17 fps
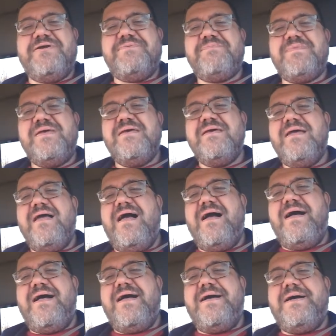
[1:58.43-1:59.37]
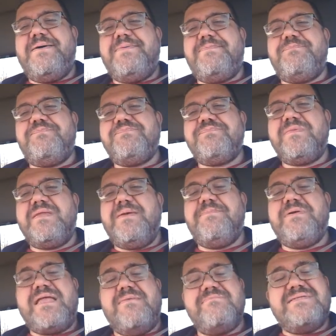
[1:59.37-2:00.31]
it.
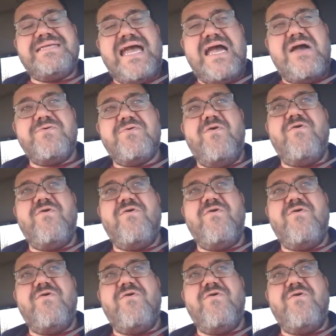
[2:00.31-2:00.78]
But I'm down